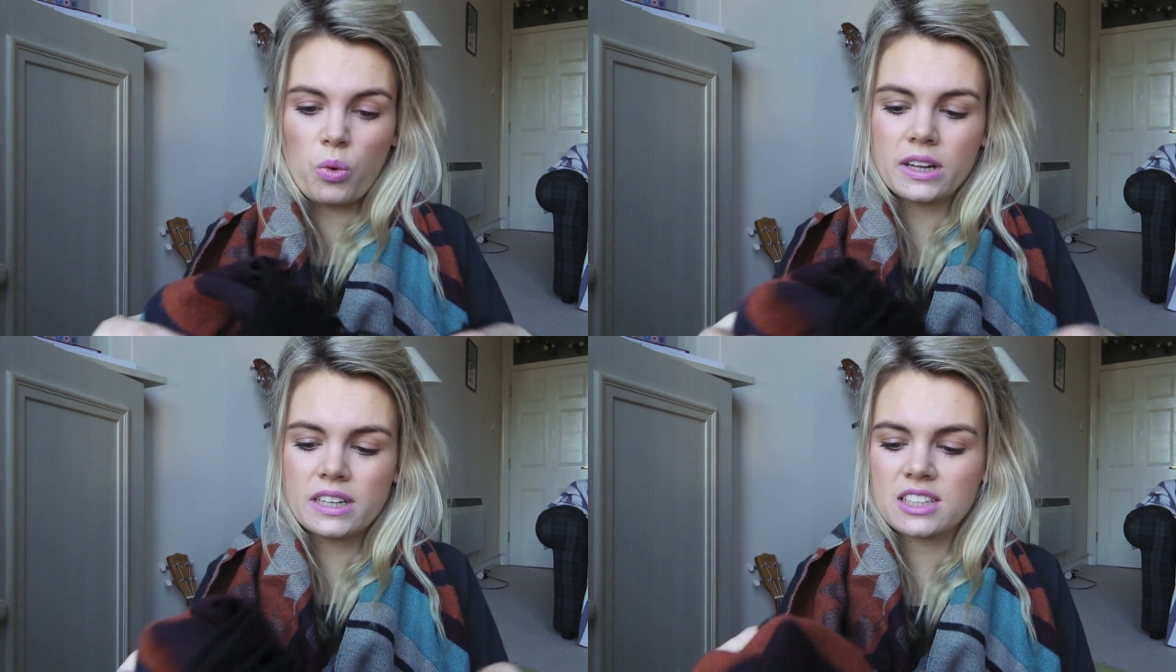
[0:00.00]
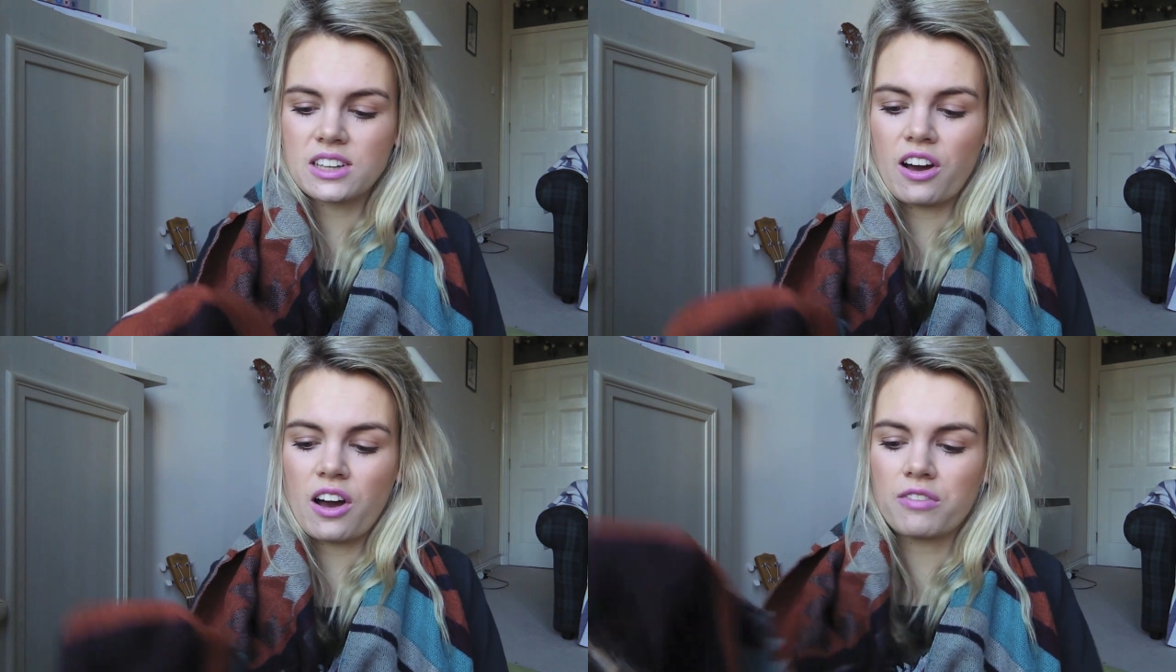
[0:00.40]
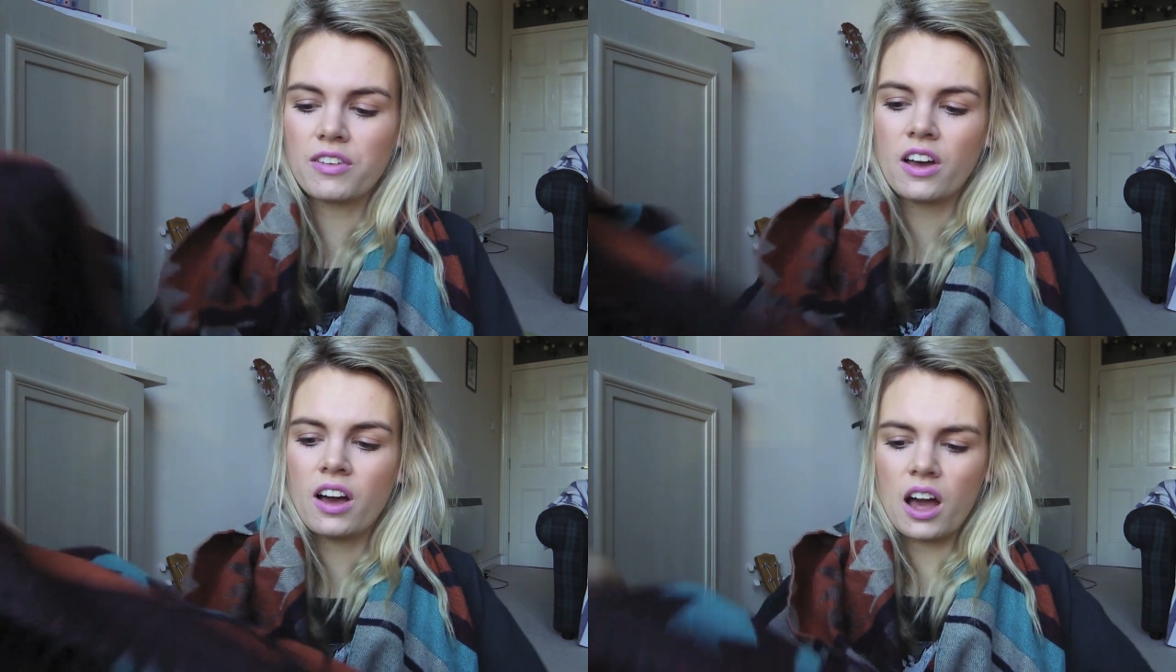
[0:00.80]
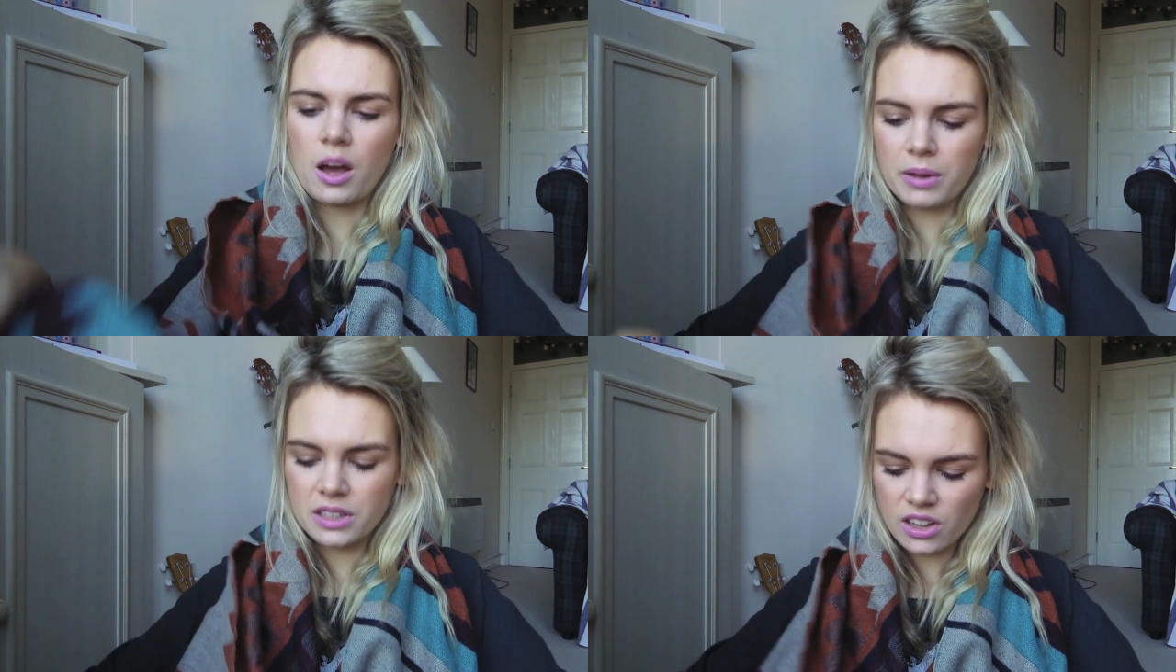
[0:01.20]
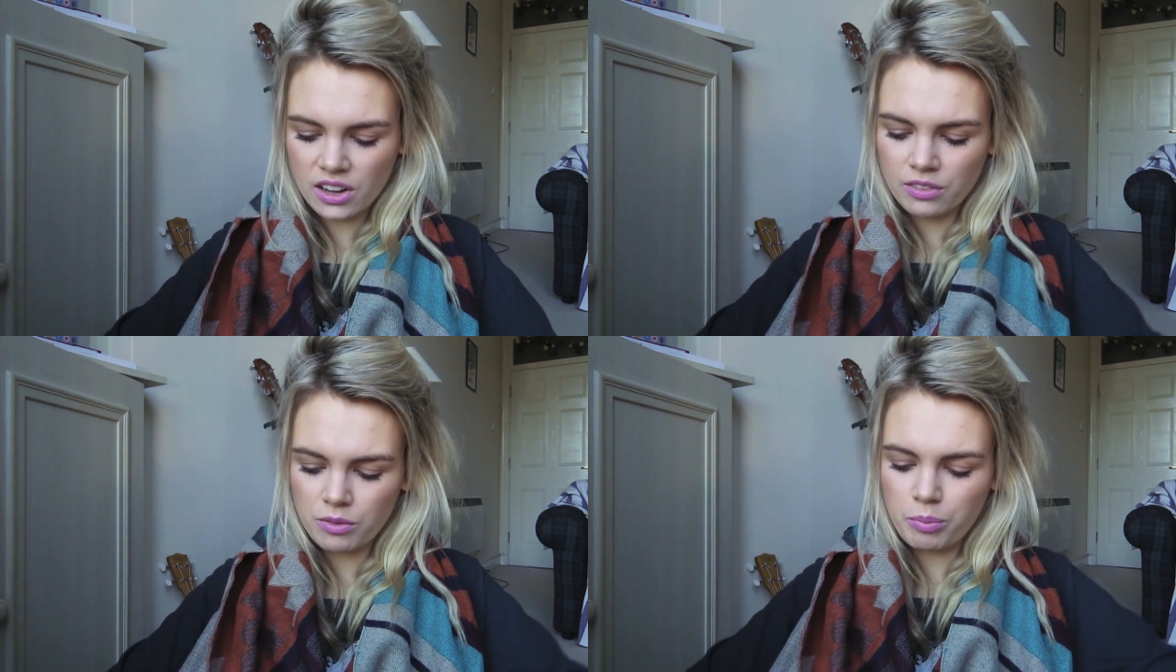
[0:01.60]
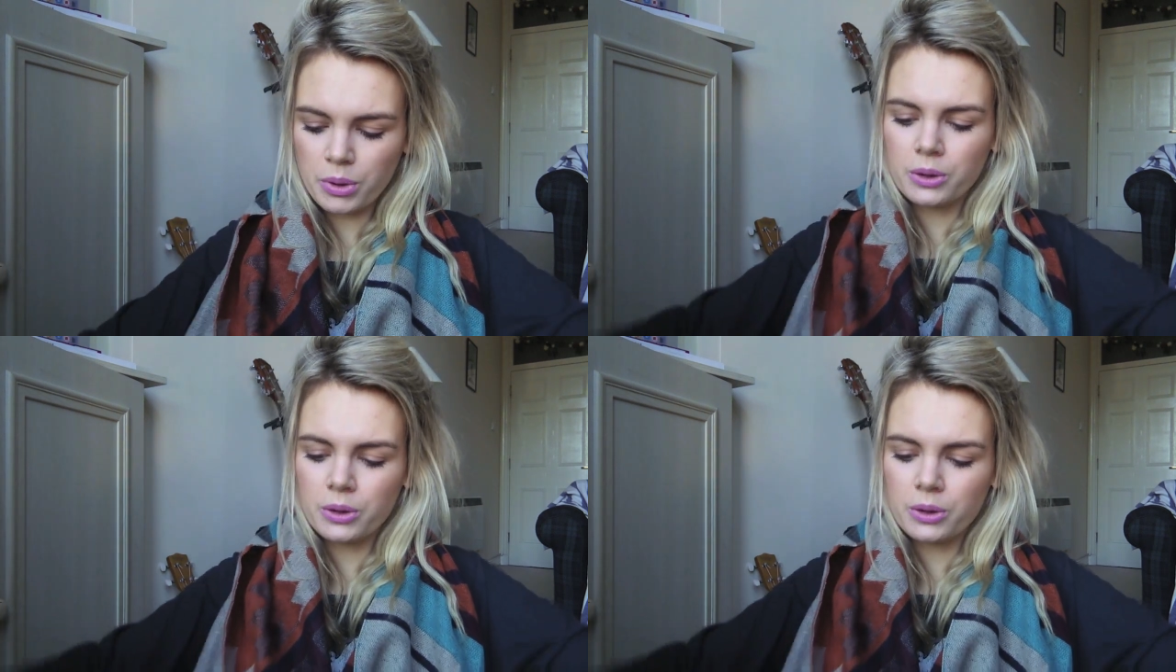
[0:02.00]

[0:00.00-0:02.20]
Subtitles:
woolly scarf. It's kind of